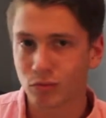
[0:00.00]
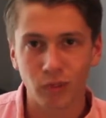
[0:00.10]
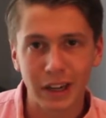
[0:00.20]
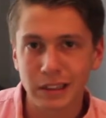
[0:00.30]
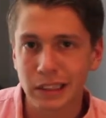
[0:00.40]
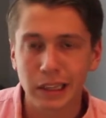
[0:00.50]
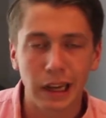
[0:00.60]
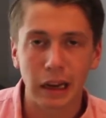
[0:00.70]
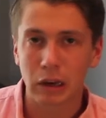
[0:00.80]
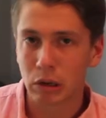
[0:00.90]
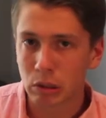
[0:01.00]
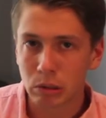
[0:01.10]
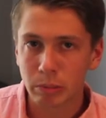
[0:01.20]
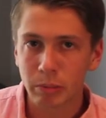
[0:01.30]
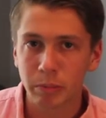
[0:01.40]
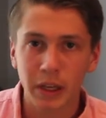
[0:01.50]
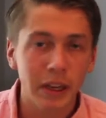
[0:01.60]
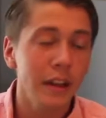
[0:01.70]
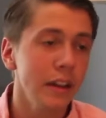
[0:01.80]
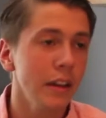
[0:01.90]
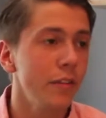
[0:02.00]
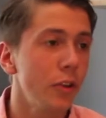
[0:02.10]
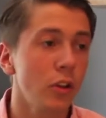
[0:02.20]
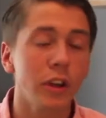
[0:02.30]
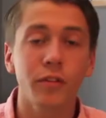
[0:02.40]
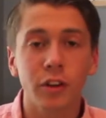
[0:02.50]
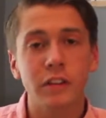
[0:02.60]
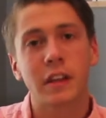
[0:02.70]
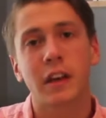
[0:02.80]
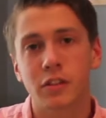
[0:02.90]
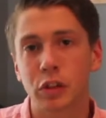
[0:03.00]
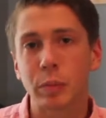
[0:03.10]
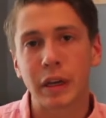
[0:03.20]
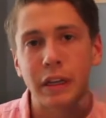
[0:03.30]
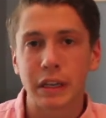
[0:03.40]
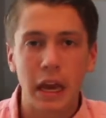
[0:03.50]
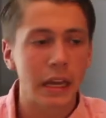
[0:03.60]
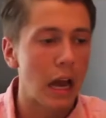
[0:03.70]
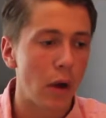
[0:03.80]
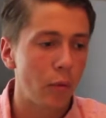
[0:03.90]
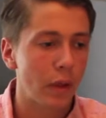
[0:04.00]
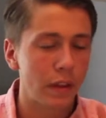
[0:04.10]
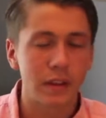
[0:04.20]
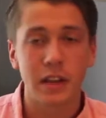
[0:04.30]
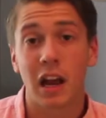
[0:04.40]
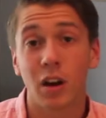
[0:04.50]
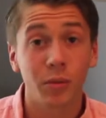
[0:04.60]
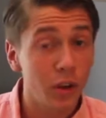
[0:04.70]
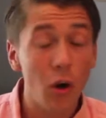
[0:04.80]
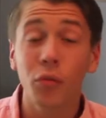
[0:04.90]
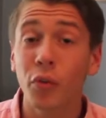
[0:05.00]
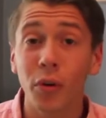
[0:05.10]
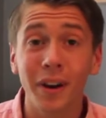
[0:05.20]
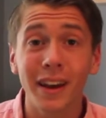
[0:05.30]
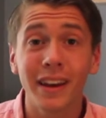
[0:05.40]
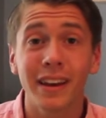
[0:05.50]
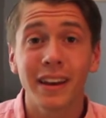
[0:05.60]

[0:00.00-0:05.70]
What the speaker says: renting it at home. But if you're looking for just like a stupid night out on the town, go for it.